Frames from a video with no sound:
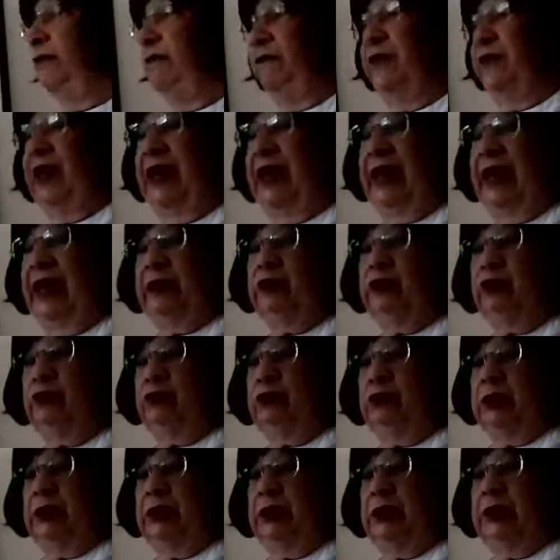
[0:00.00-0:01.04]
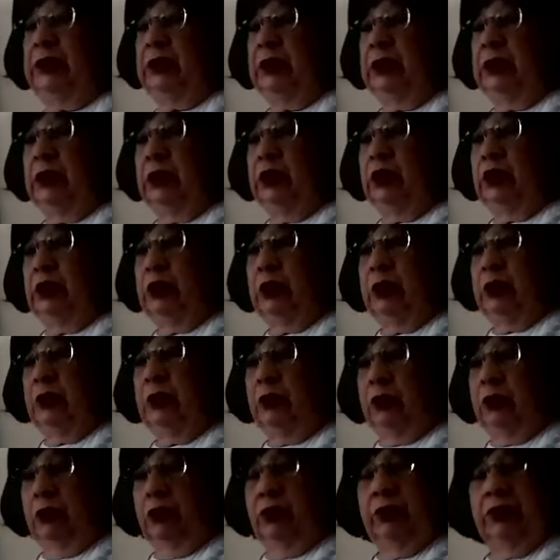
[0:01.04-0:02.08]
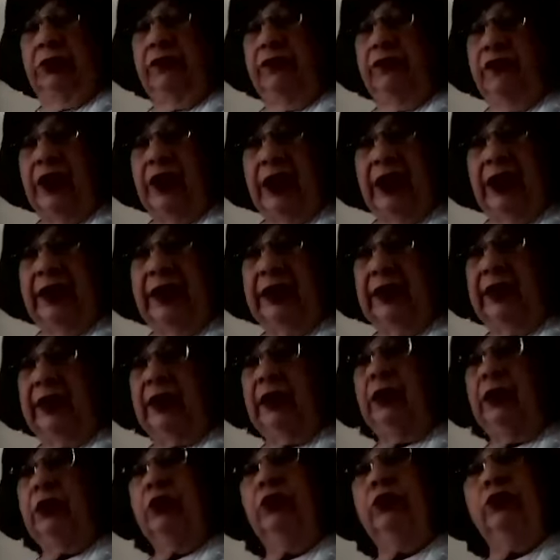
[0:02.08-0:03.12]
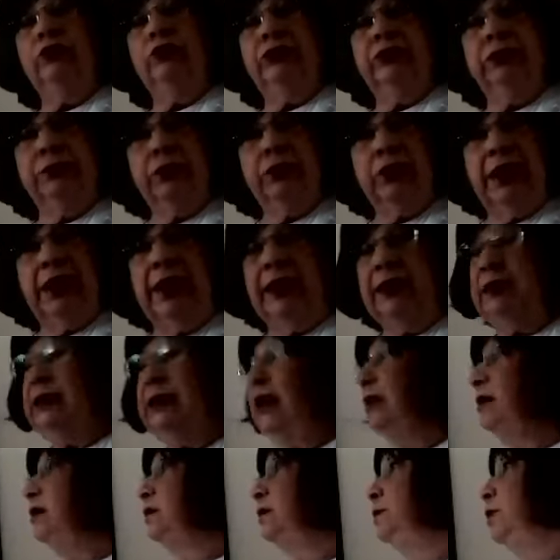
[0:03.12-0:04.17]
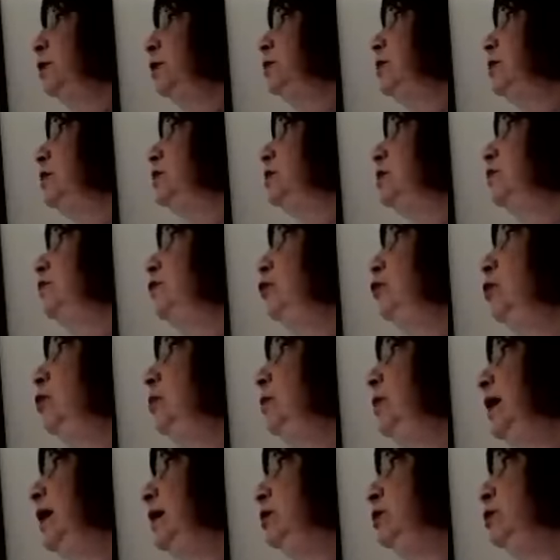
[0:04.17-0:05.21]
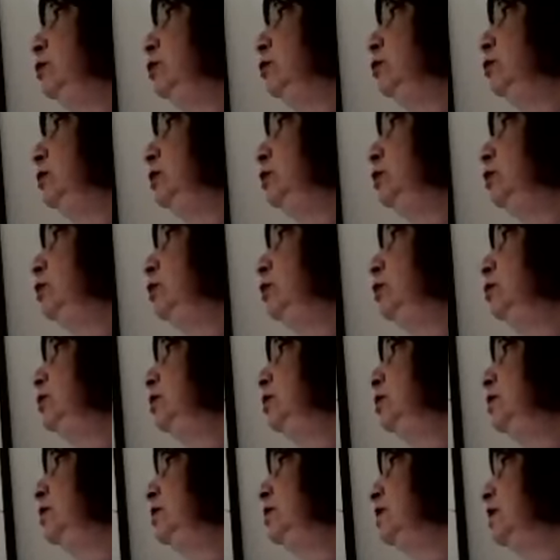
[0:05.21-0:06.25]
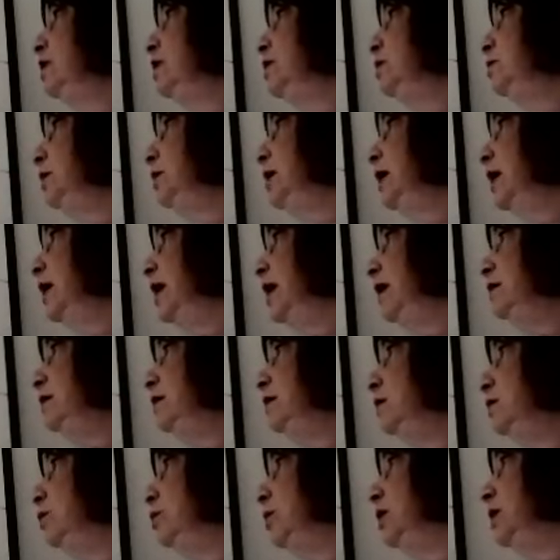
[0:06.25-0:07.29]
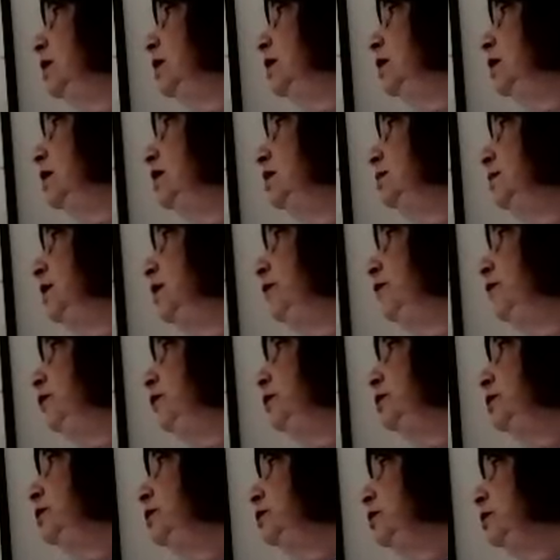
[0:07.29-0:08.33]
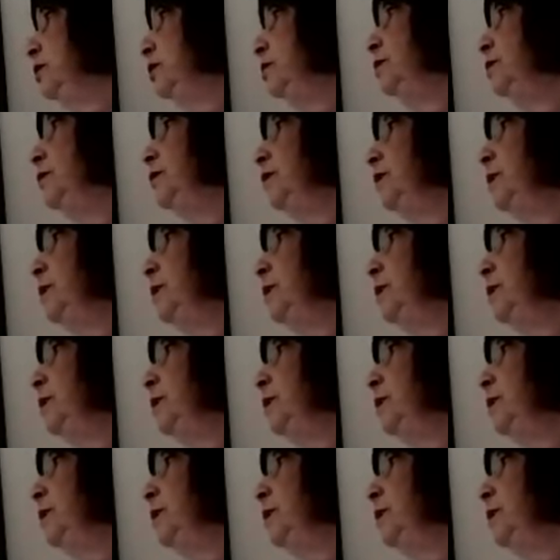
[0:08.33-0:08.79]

factoring or dividing, you subtract exponents, and 4 minus 2 is 2. So this gives me s squared as my first term.